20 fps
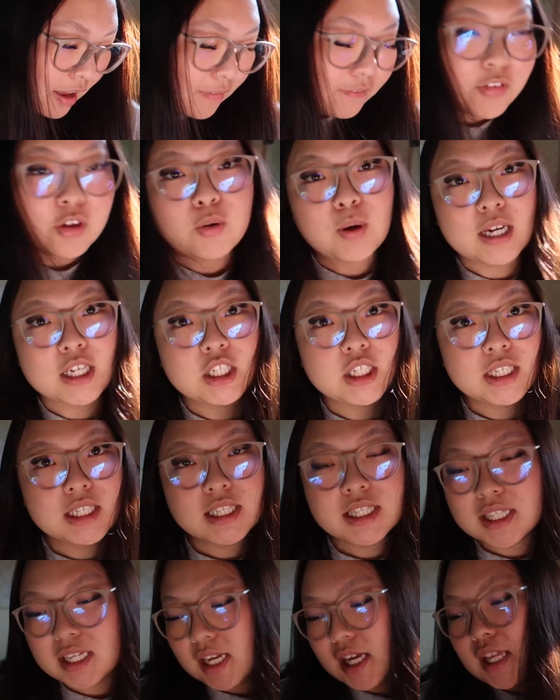few
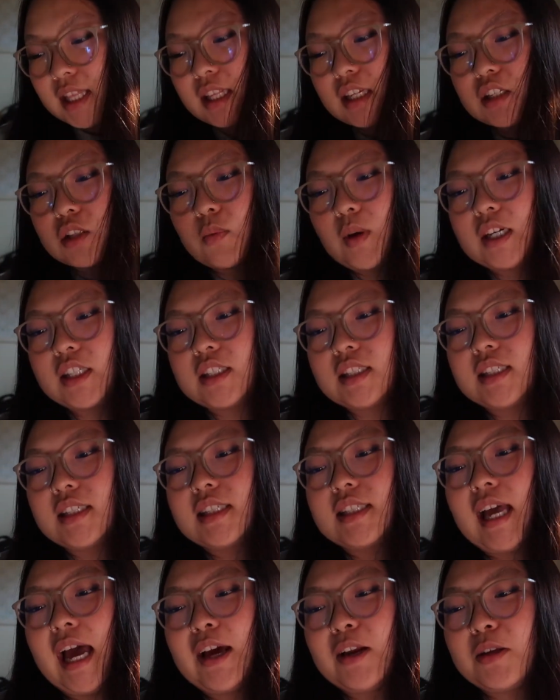questions. This question
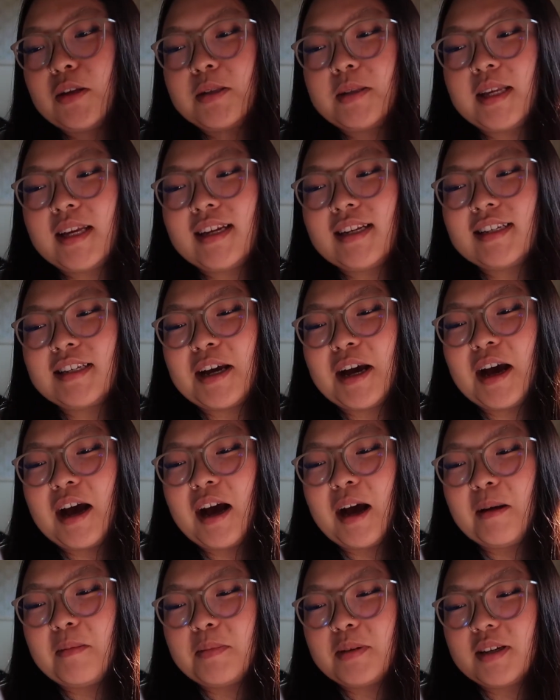is, how do you stay on
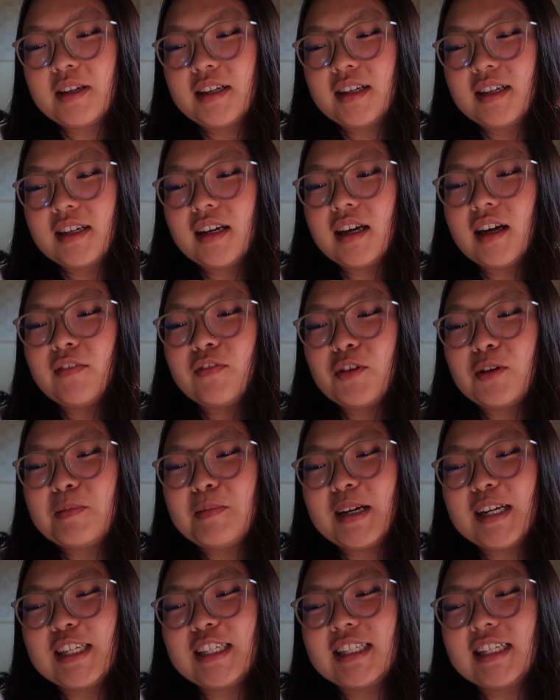top of your
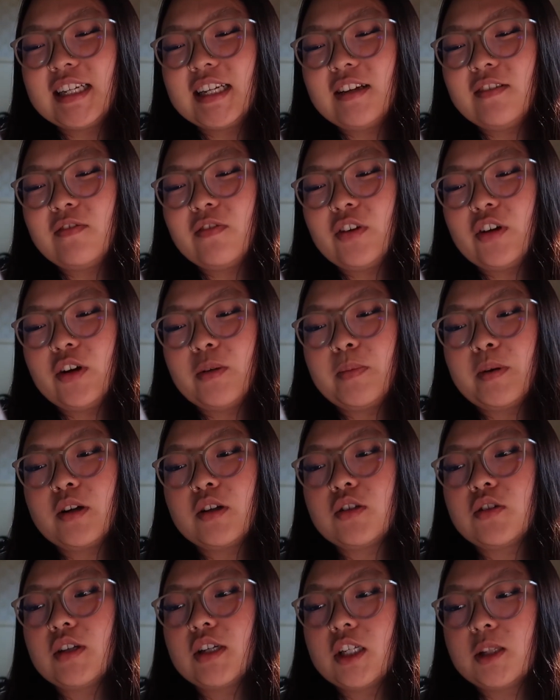budgeting for your
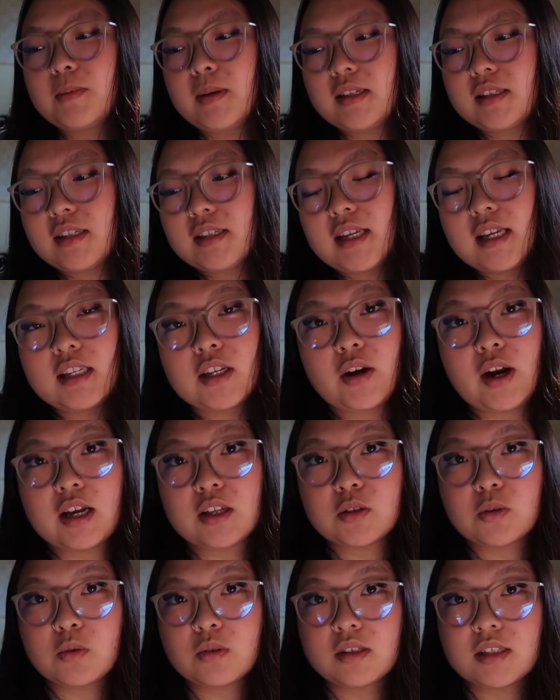personal expenses as a grad
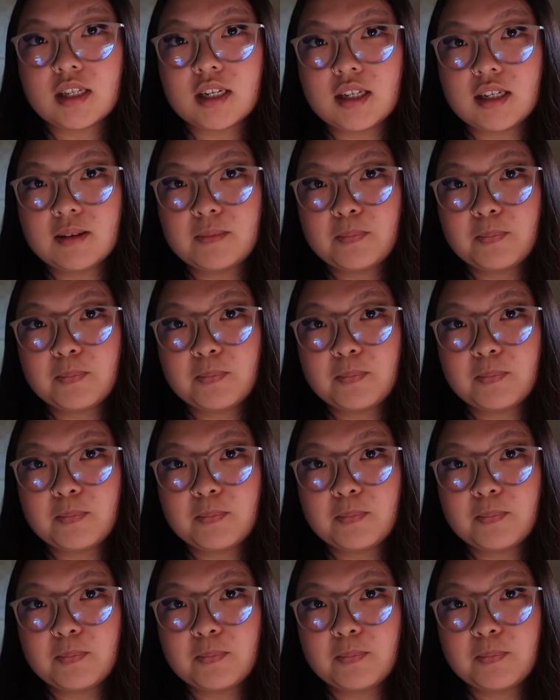school student?